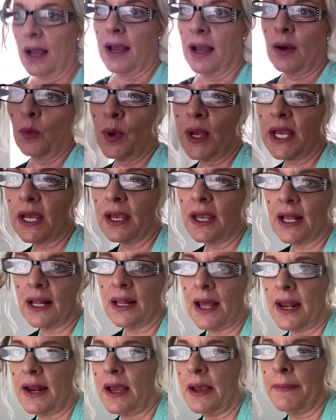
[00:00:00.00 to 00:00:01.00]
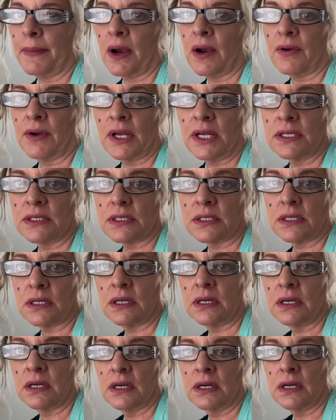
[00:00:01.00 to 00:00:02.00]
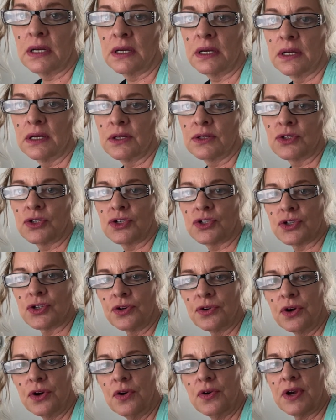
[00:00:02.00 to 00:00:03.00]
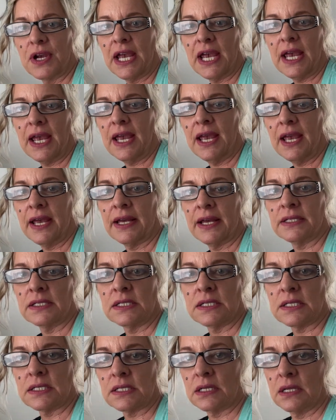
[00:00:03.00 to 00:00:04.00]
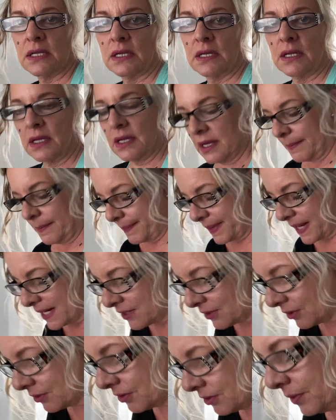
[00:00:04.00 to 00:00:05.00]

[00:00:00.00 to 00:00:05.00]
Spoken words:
We could get a lot of MREs. Sterno cans. But I don't know